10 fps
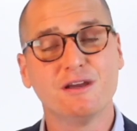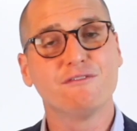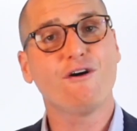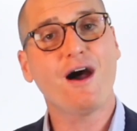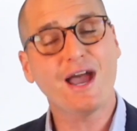
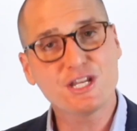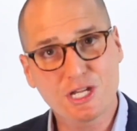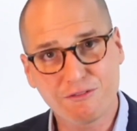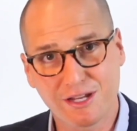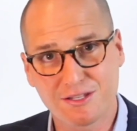for
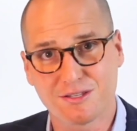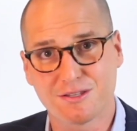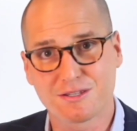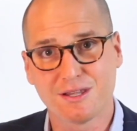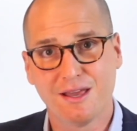hygiene
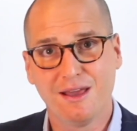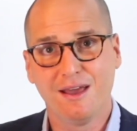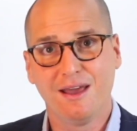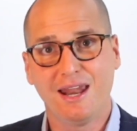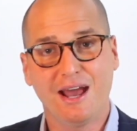reasons.
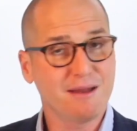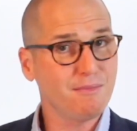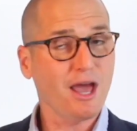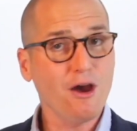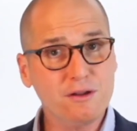Now, in
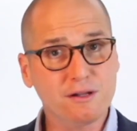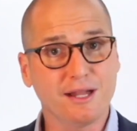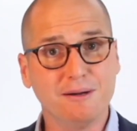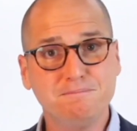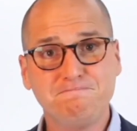my own
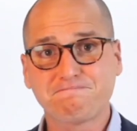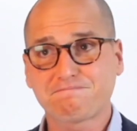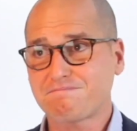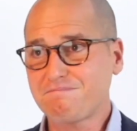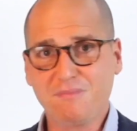club,
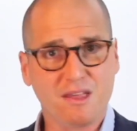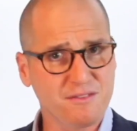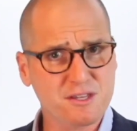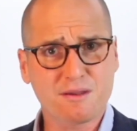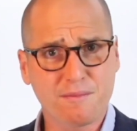
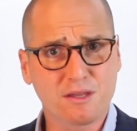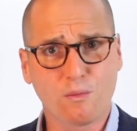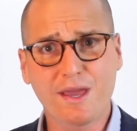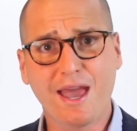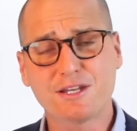this is something that
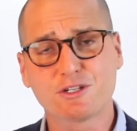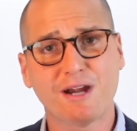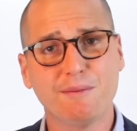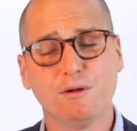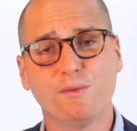we had to
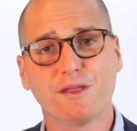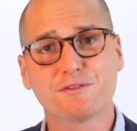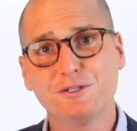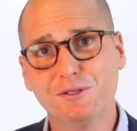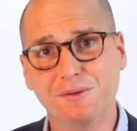grapple with
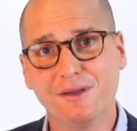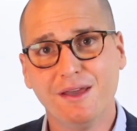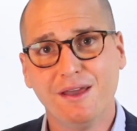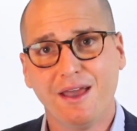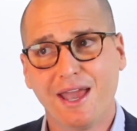too.
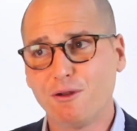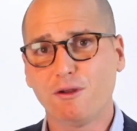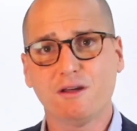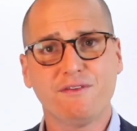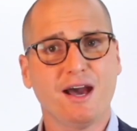In
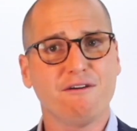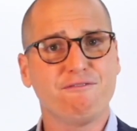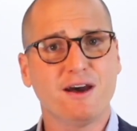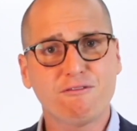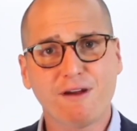all of our
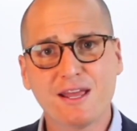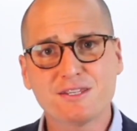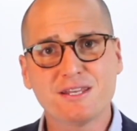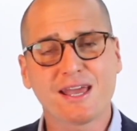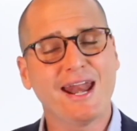
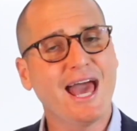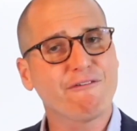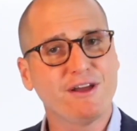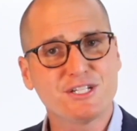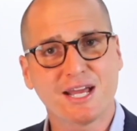fundraising and
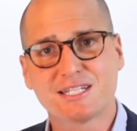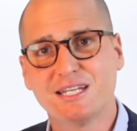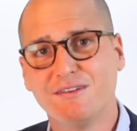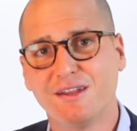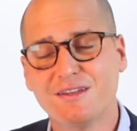outreach
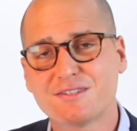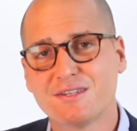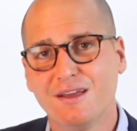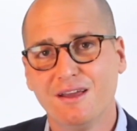activities,